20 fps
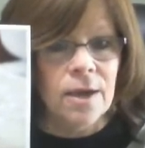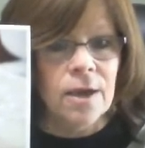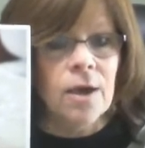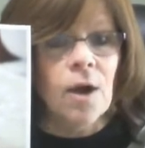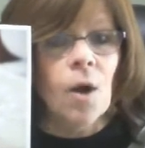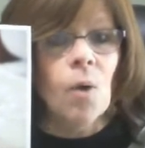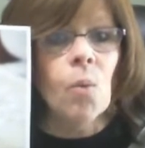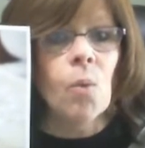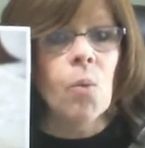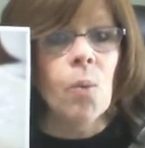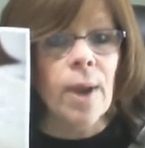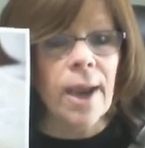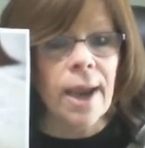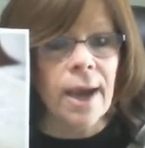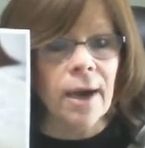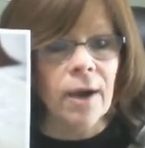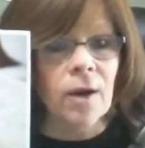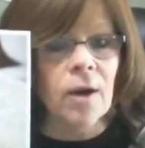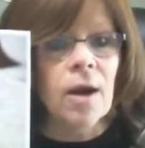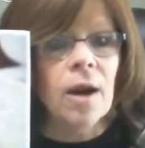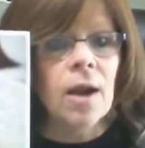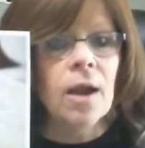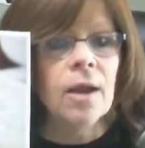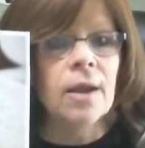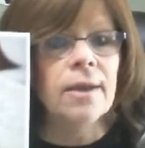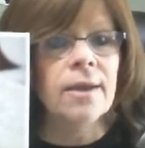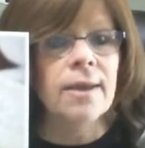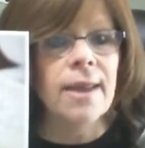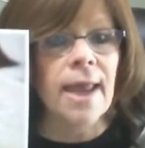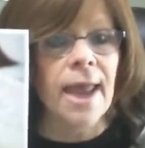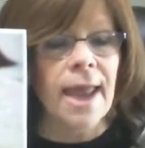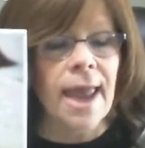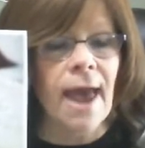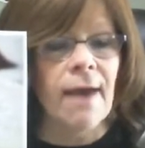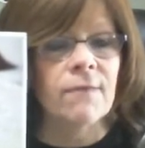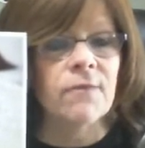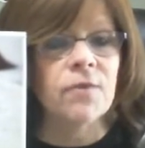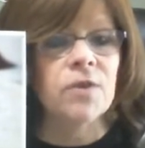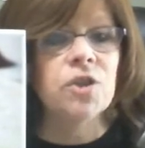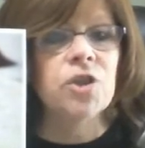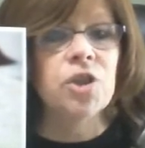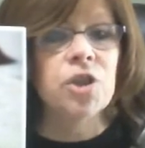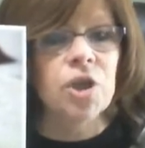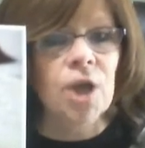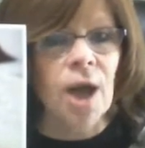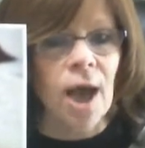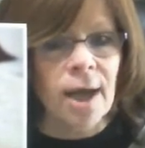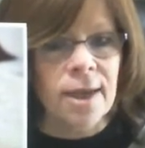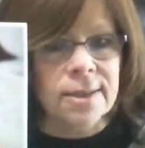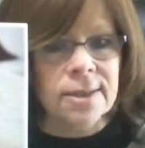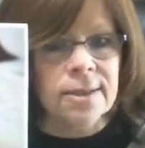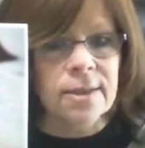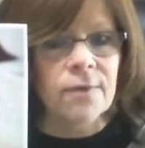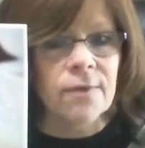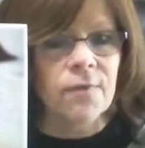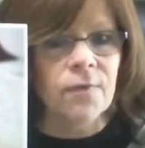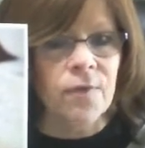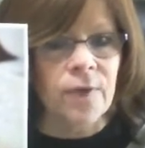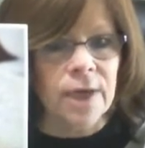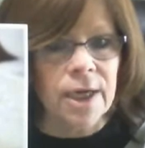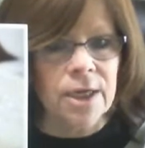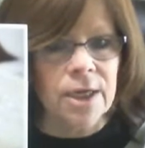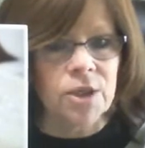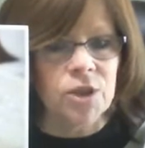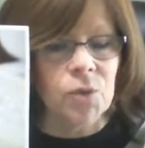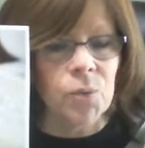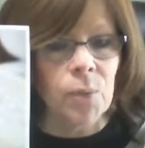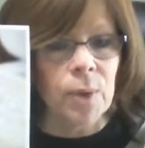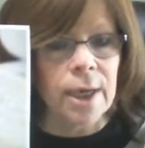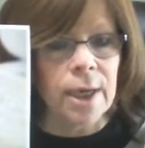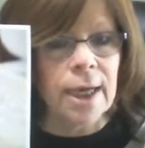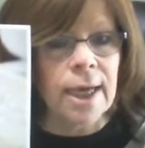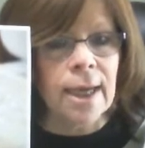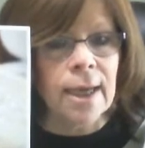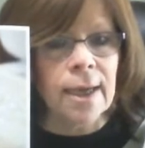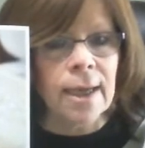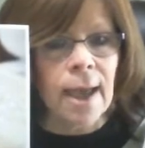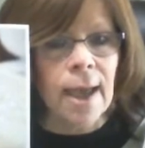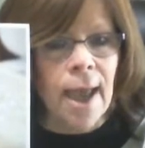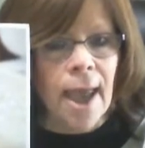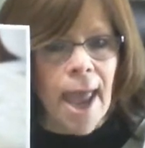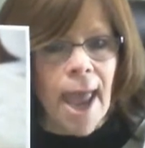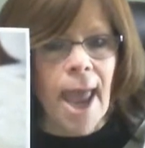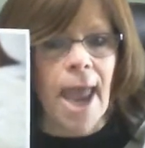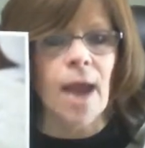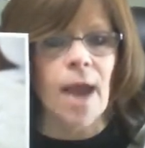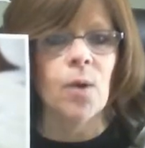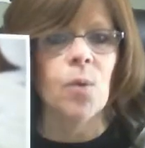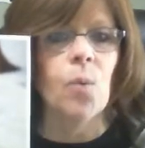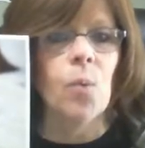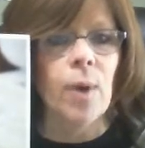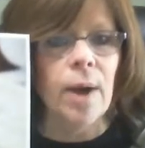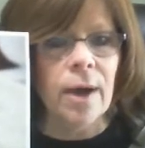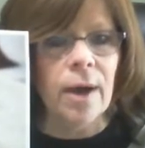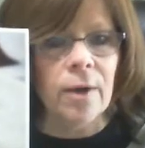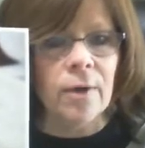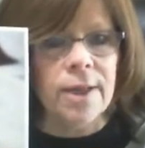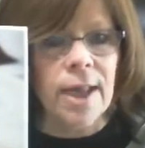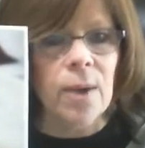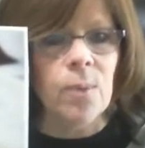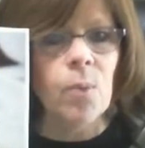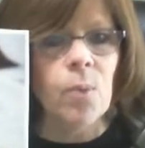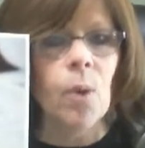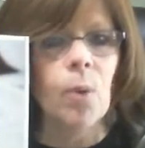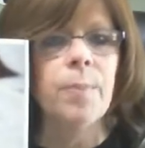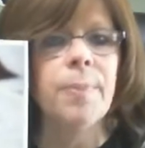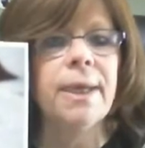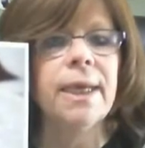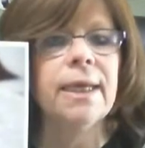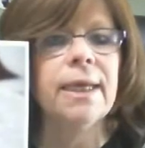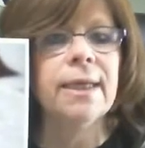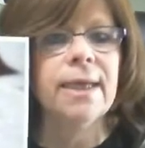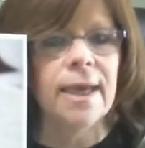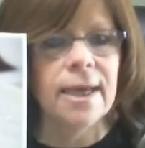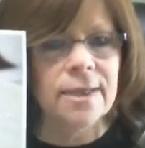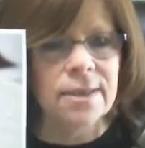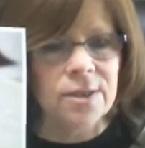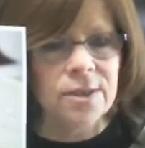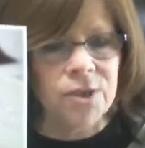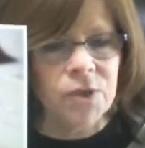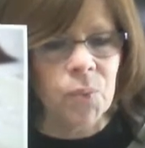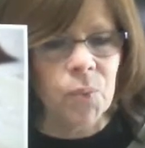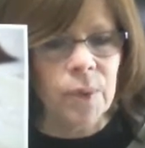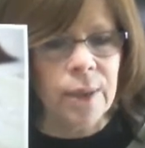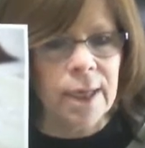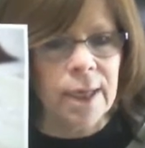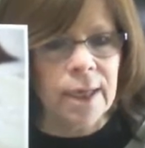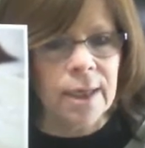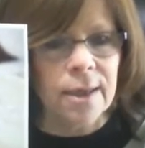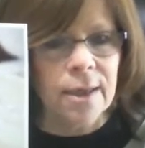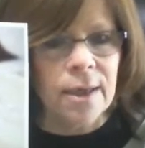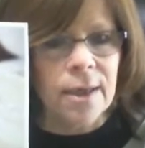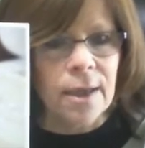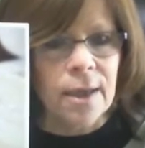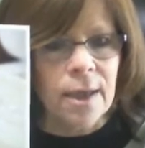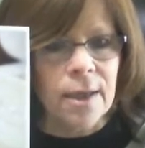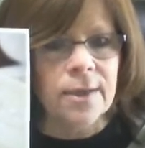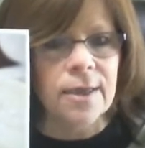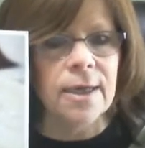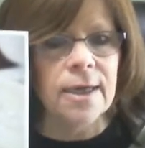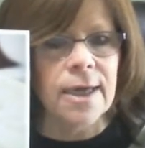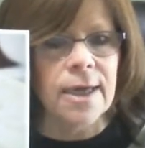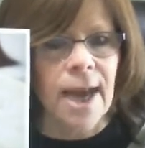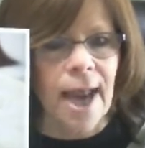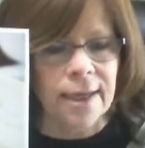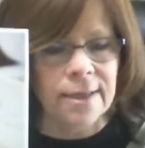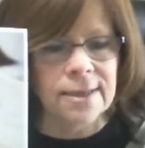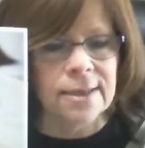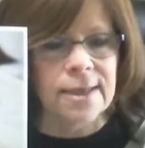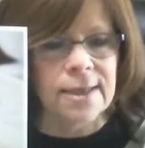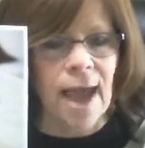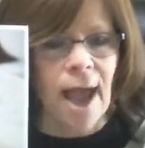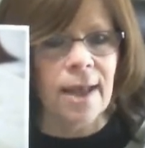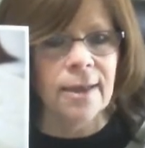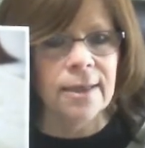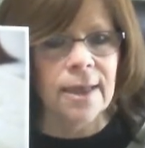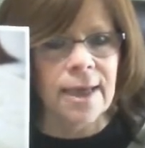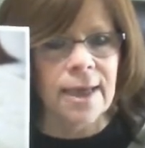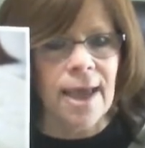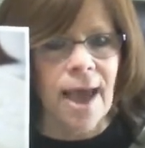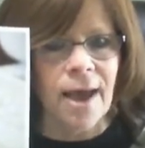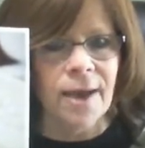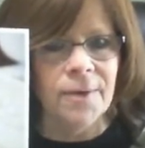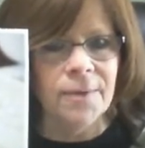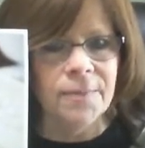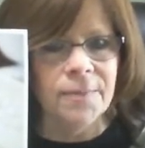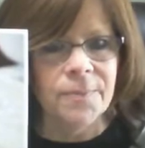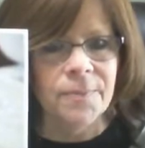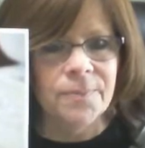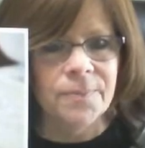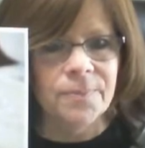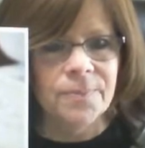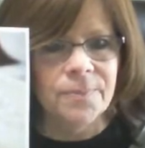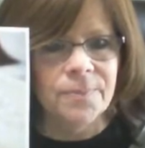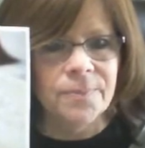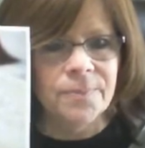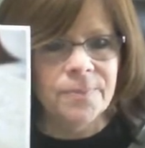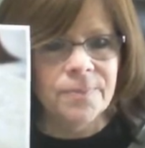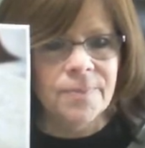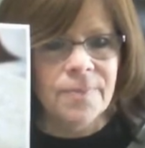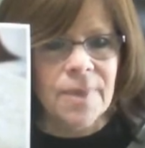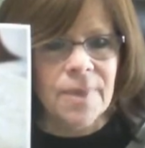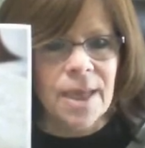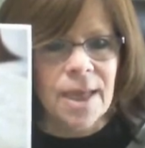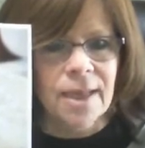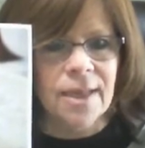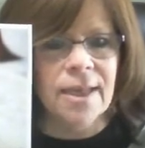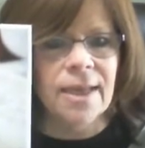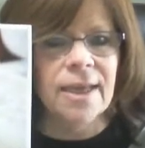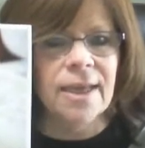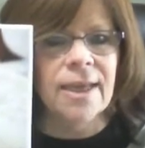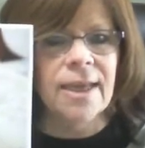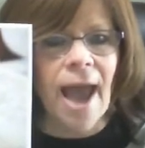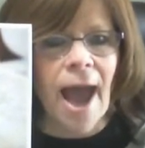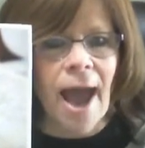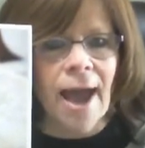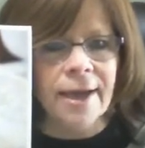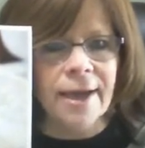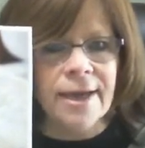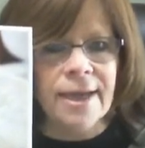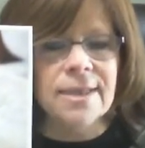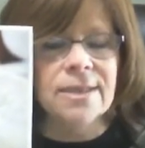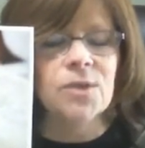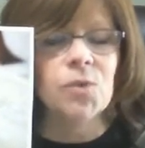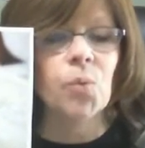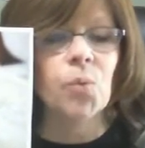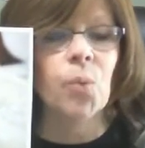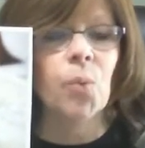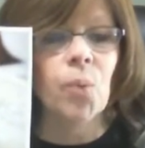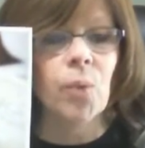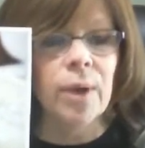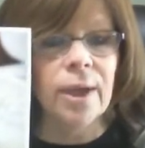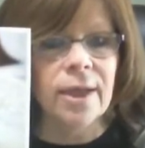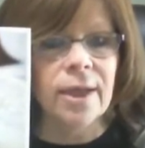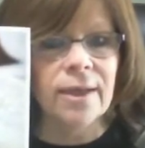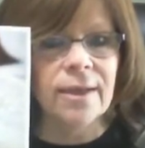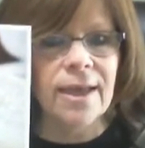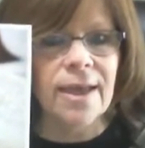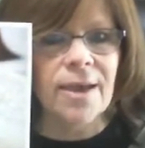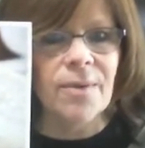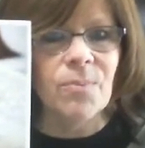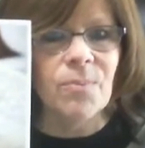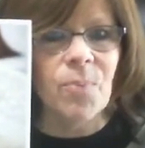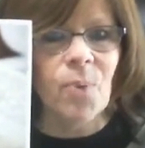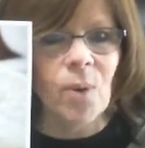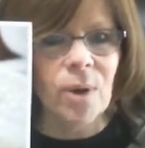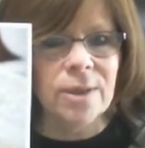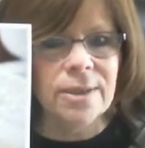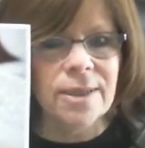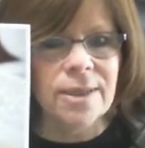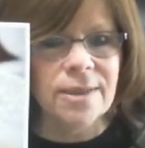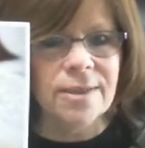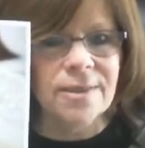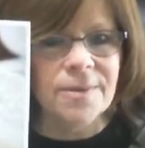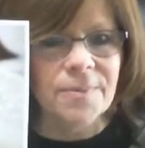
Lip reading: where they have just finished reading and where they will begin to read the next aliyah. The yad is really important.